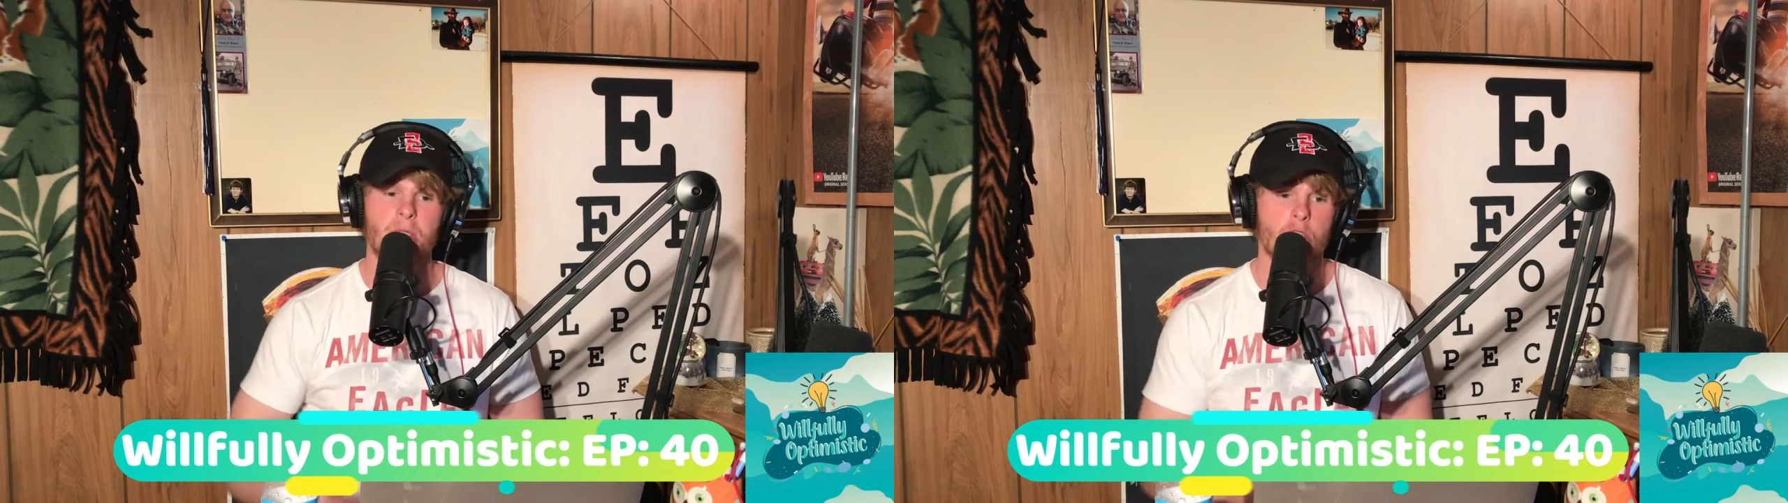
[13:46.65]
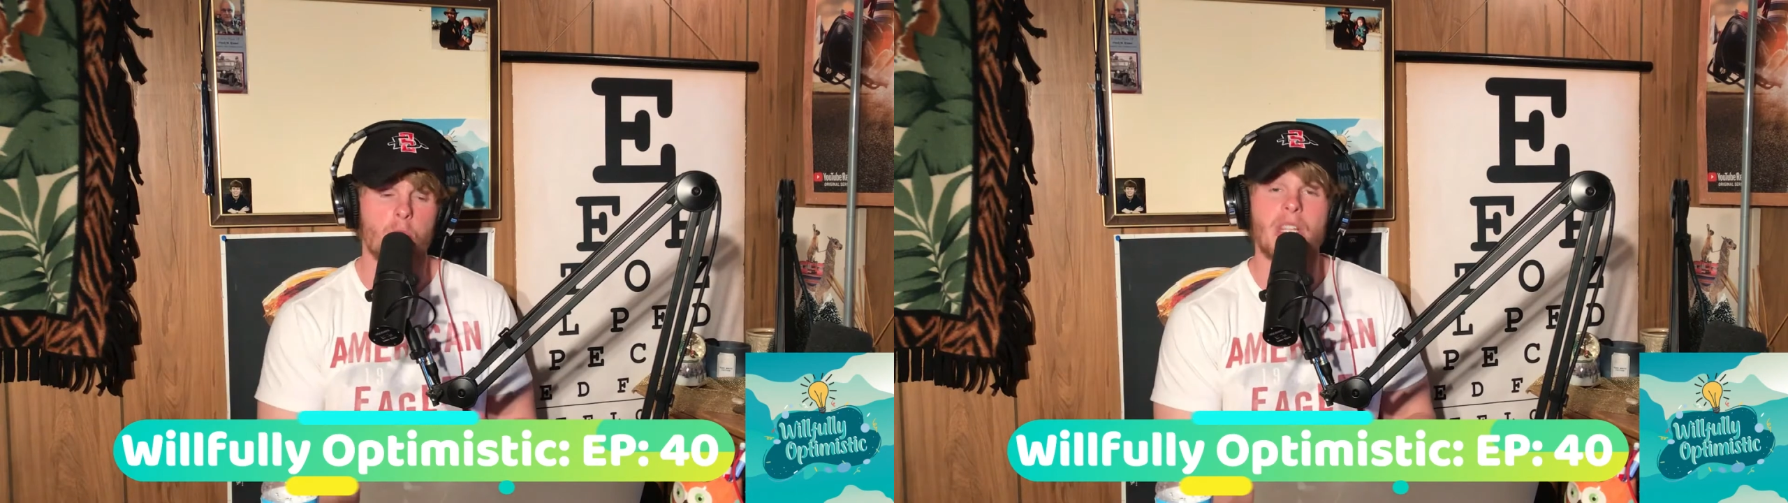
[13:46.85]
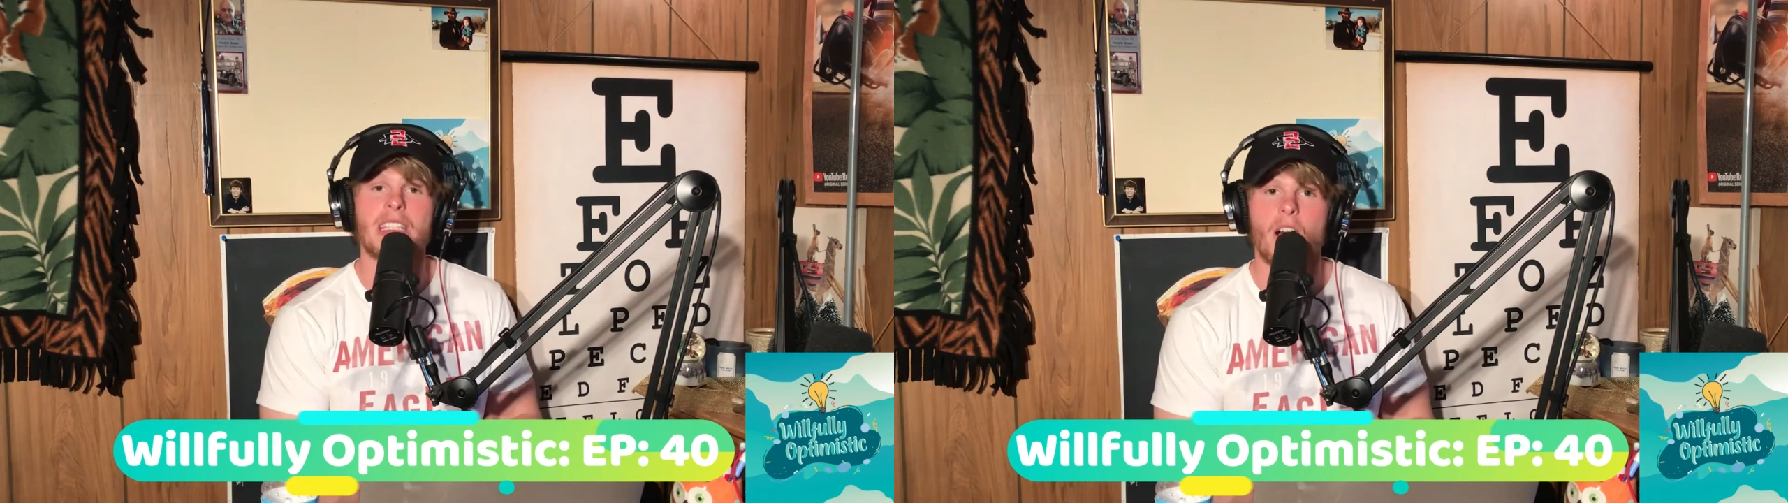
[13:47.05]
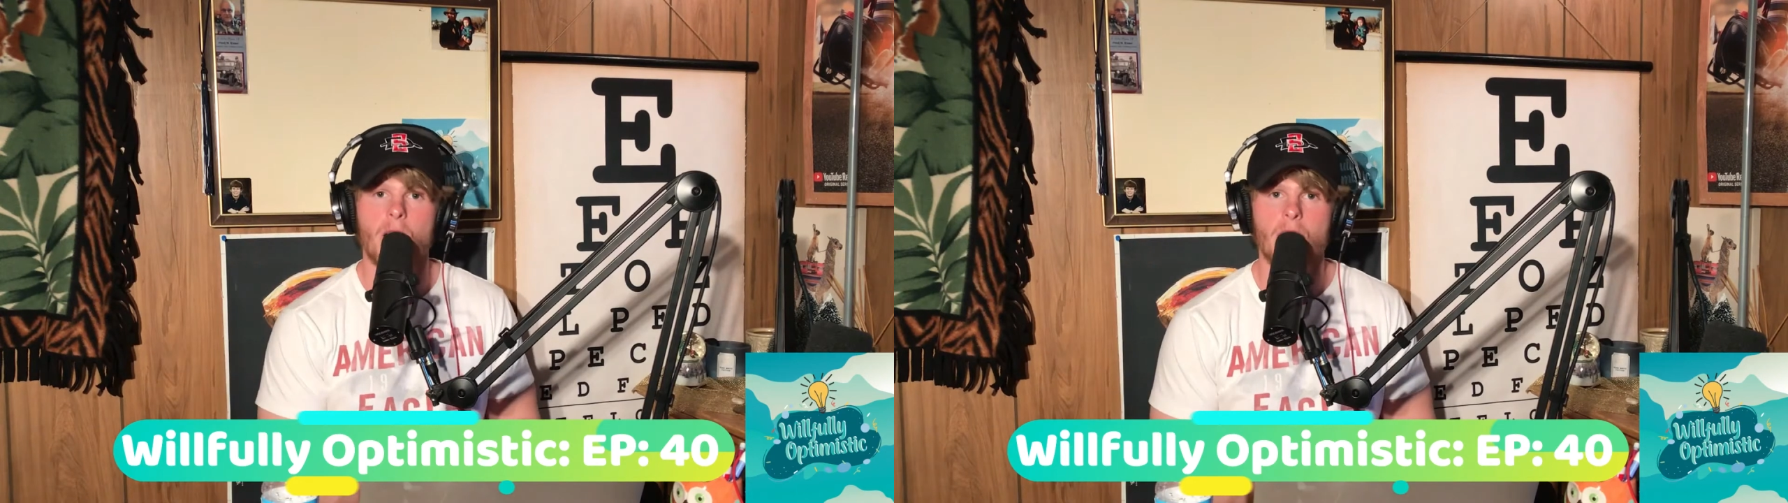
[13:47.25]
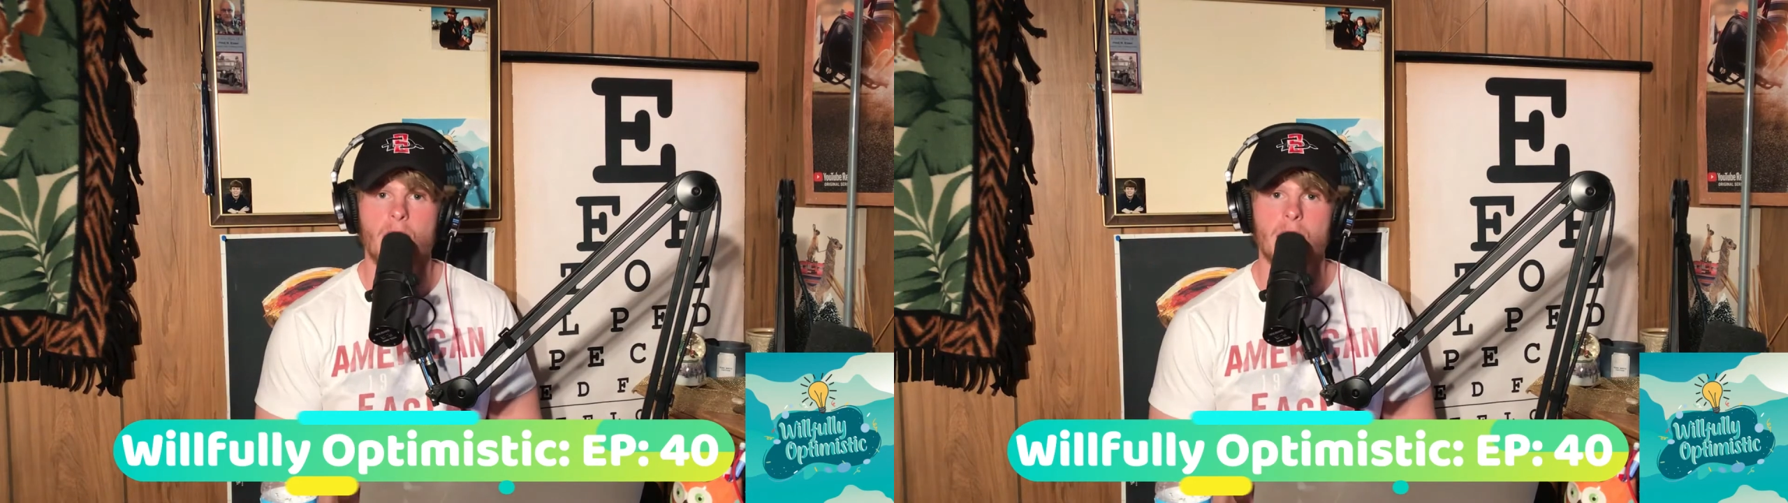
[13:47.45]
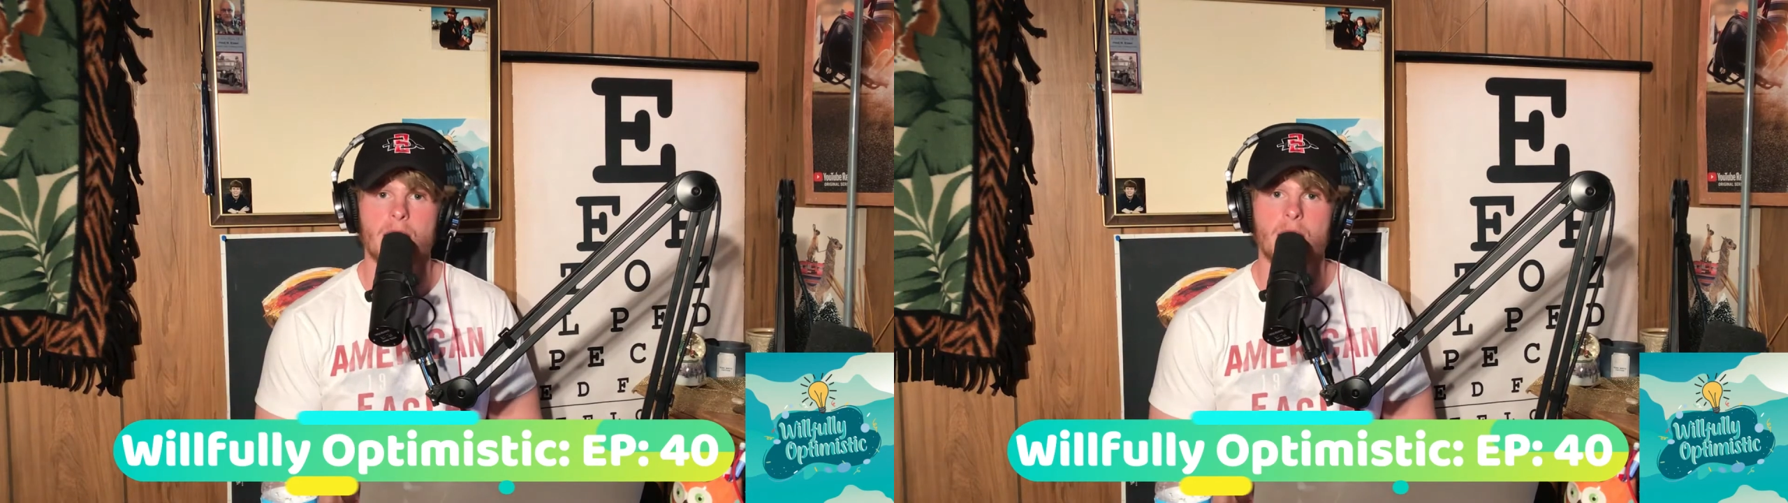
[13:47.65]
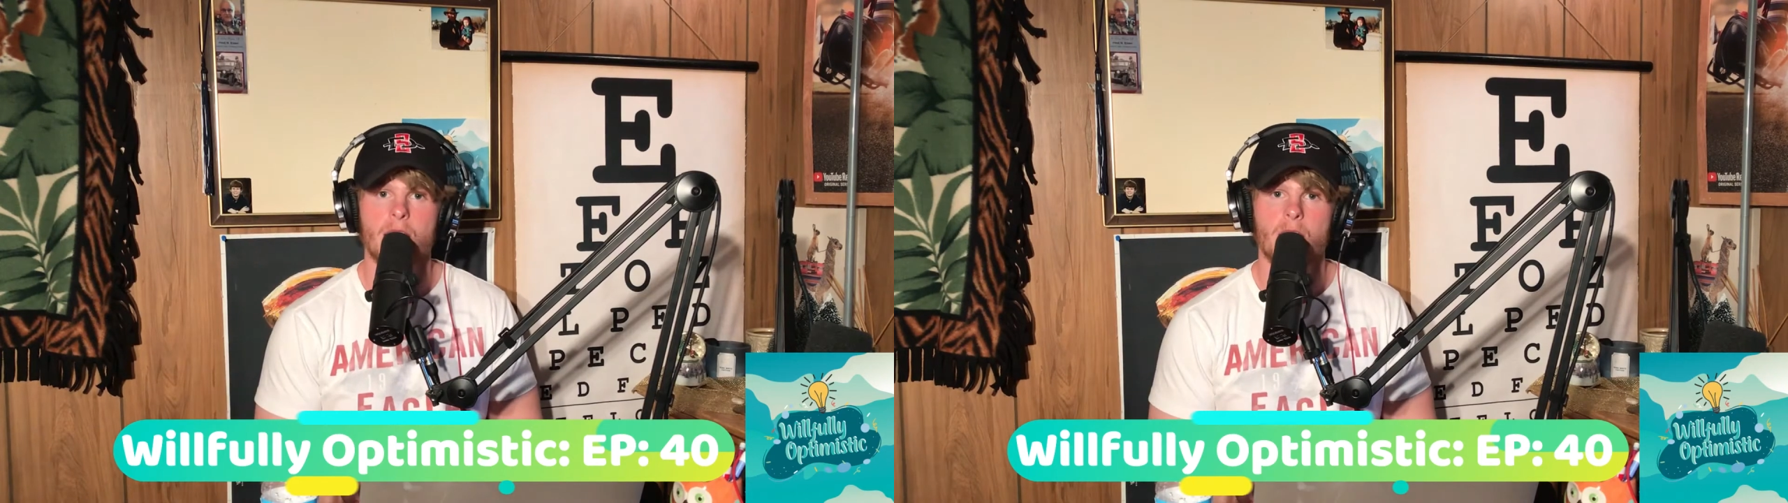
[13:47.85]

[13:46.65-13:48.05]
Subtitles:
but you're doing these hard things.